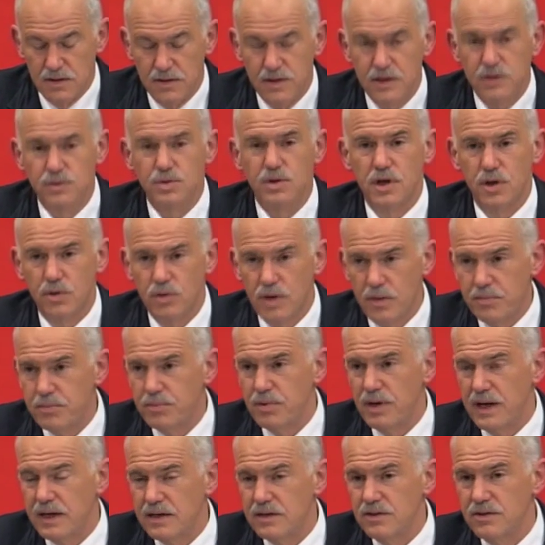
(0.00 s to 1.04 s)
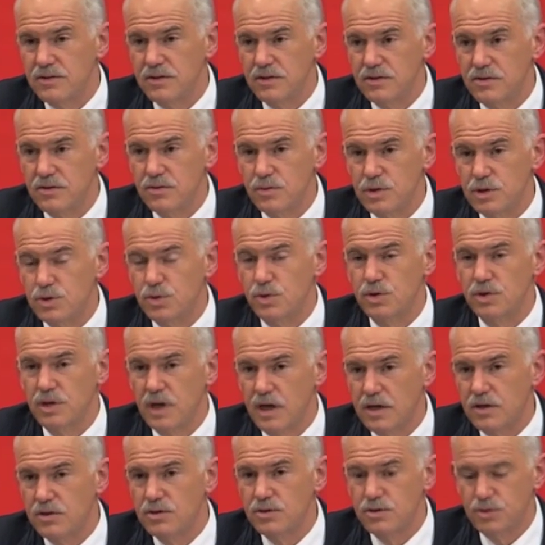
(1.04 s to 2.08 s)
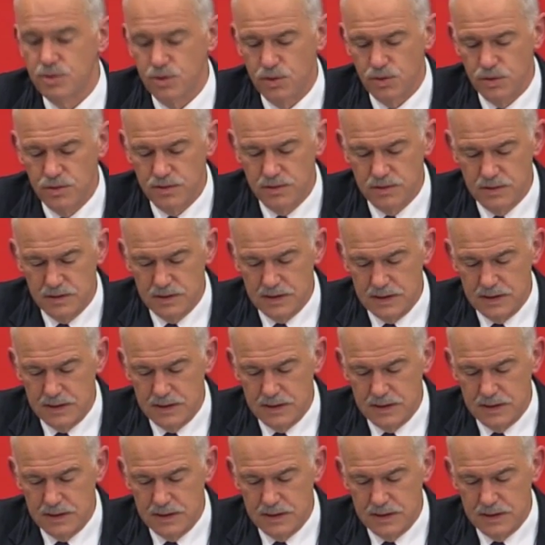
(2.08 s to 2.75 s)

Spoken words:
These were corrupt practices which were not controlled,